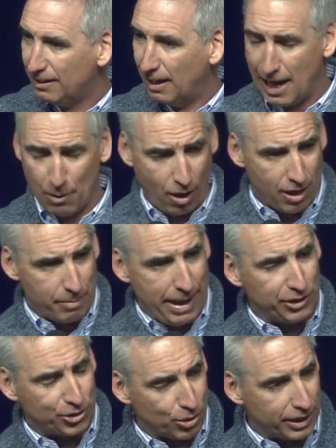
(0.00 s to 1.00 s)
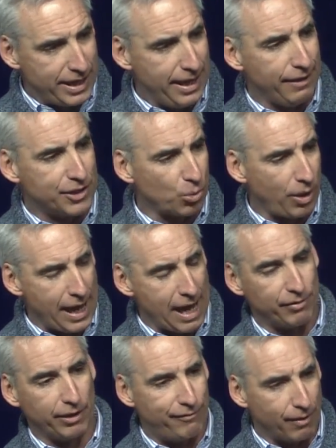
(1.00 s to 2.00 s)
I wanted to make sure kids were
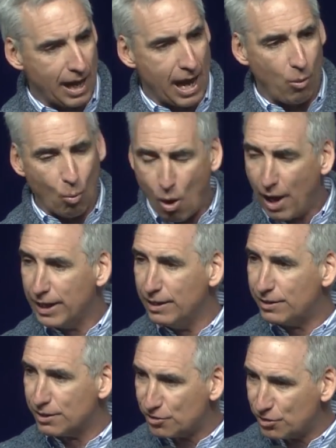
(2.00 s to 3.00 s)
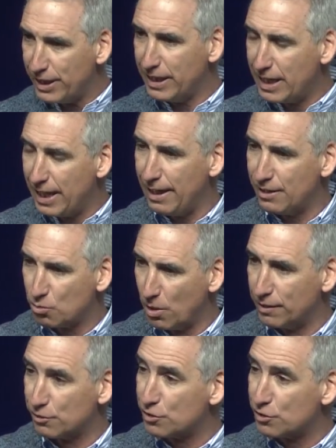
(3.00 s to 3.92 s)
having fun. I wanted to see kids with a